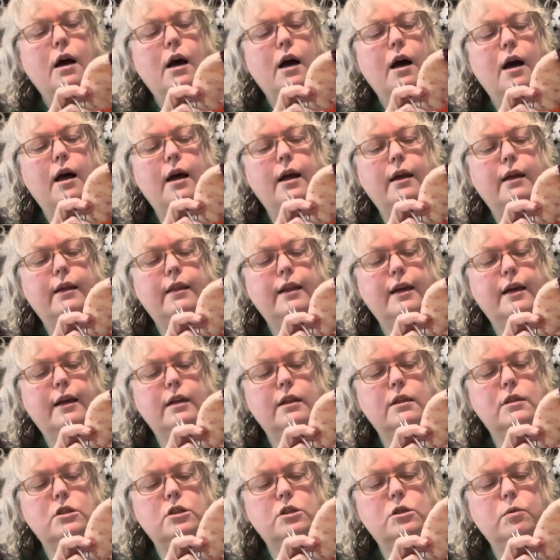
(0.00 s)
I
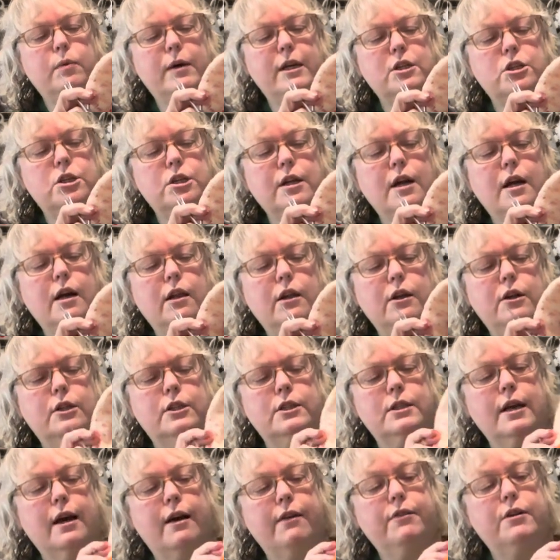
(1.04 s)
then switched
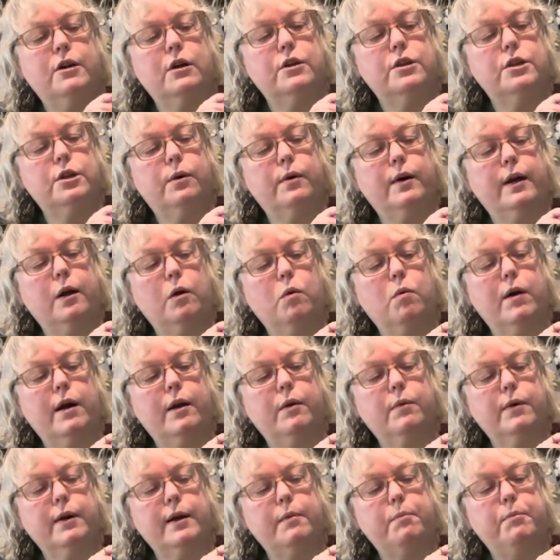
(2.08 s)
colors after doing 1
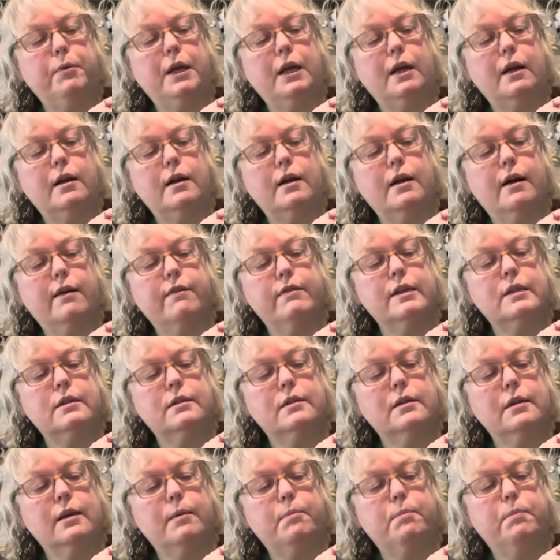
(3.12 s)
repeat of a
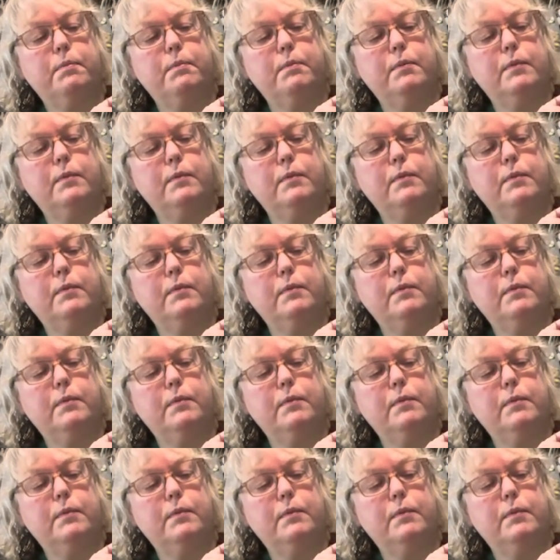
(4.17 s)
slip